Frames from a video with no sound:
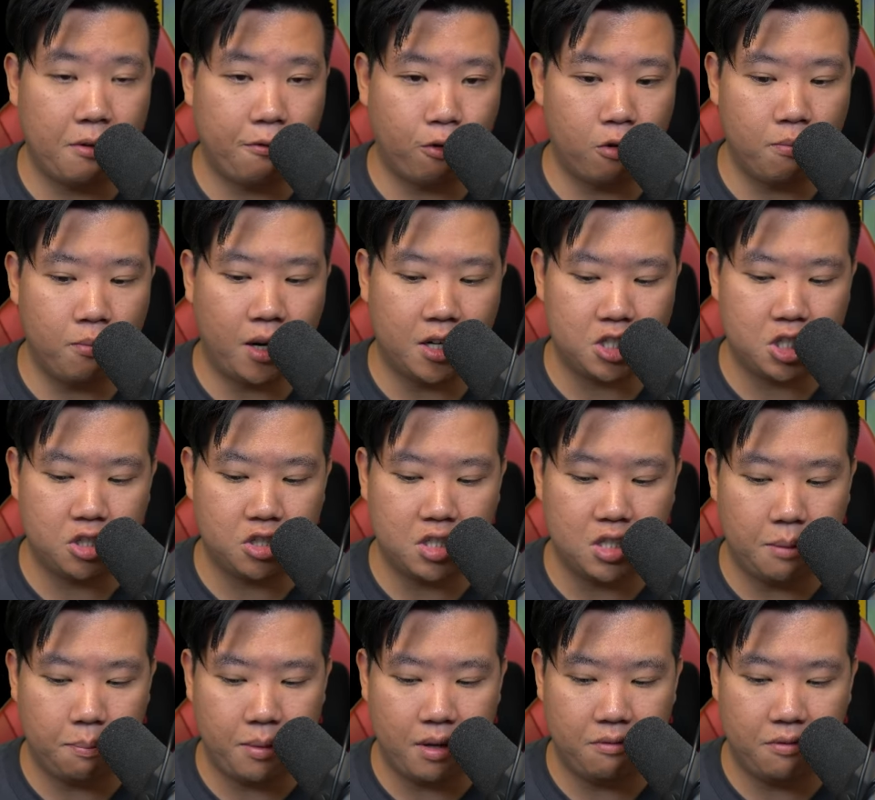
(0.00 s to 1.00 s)
for monsters in
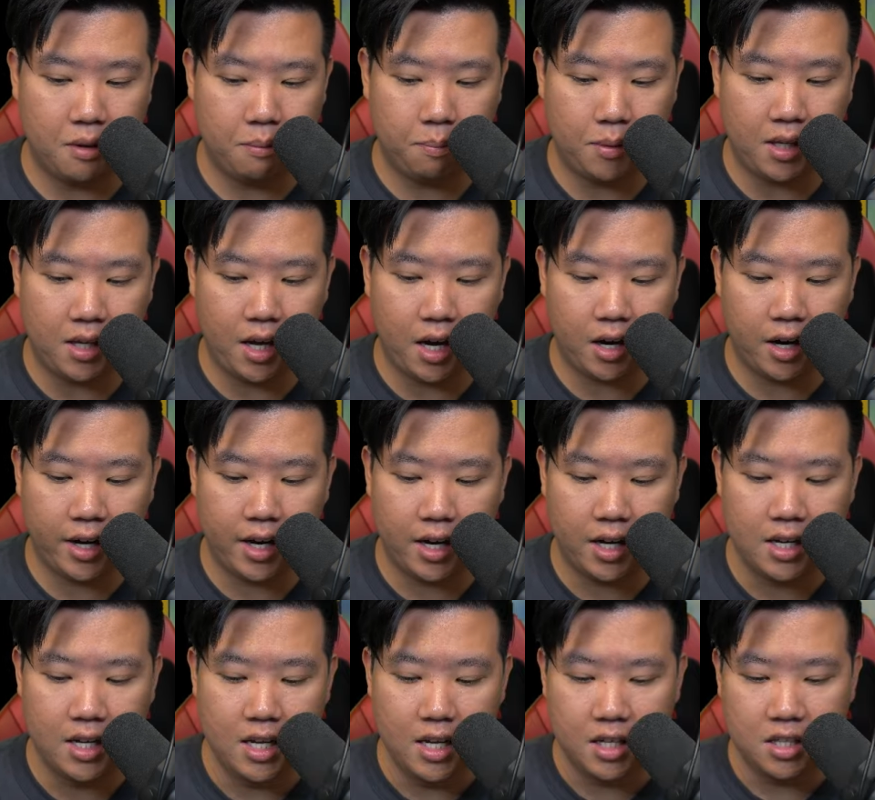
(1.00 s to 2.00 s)
the PvP area.
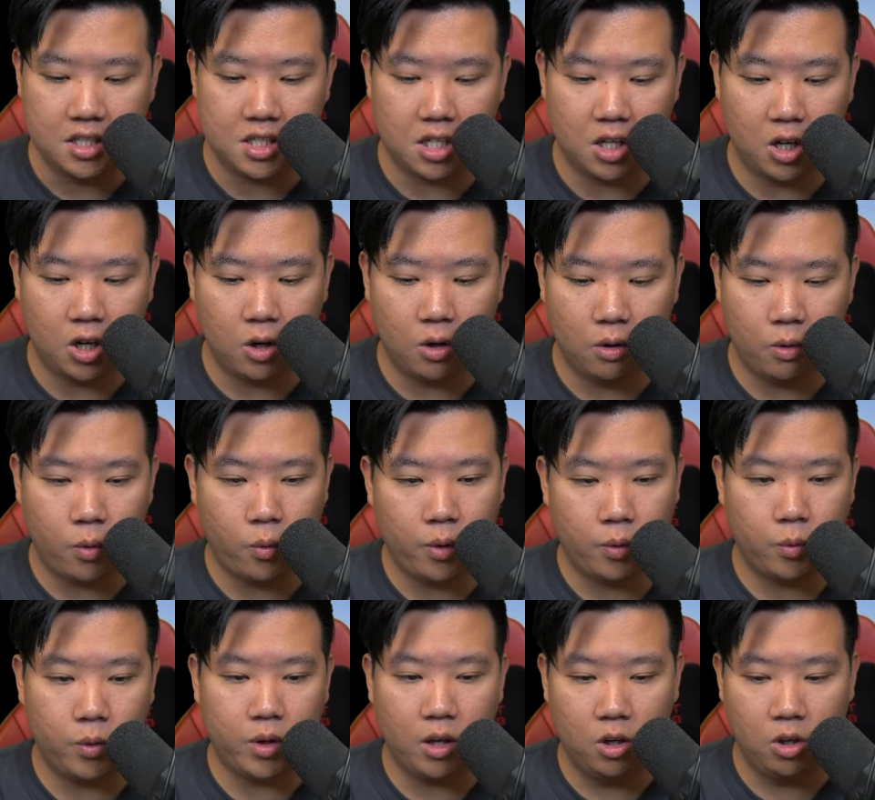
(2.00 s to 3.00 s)
So
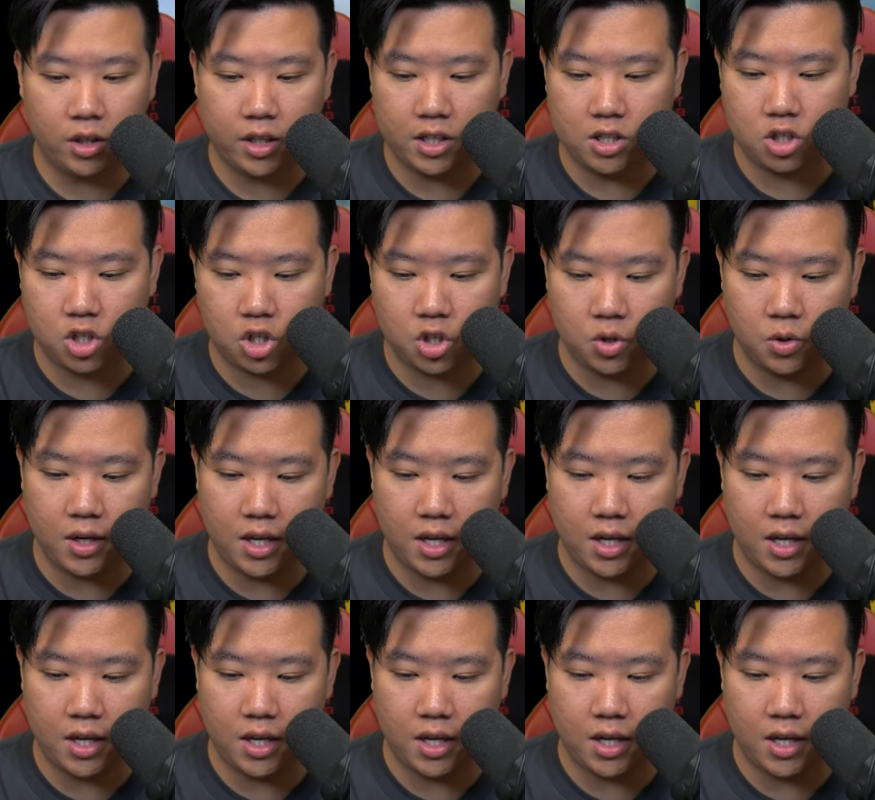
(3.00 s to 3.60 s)
when we look into